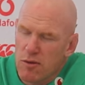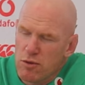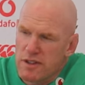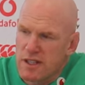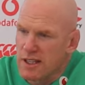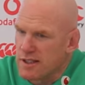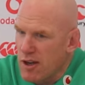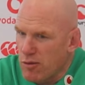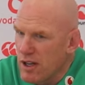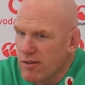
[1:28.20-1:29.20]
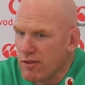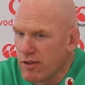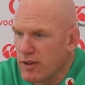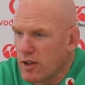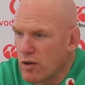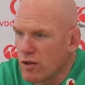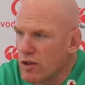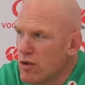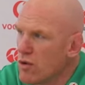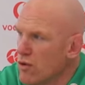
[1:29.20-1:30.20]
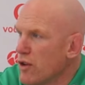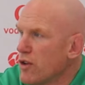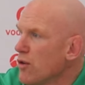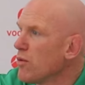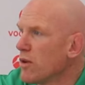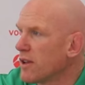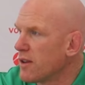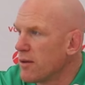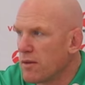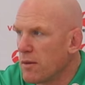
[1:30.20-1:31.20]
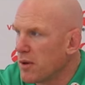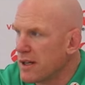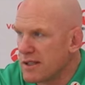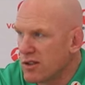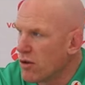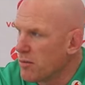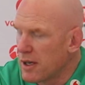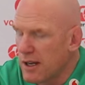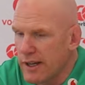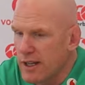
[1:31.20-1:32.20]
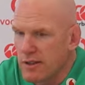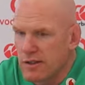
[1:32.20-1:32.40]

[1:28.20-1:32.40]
I wouldn't say it's not relevant. You know what the place is going to be like.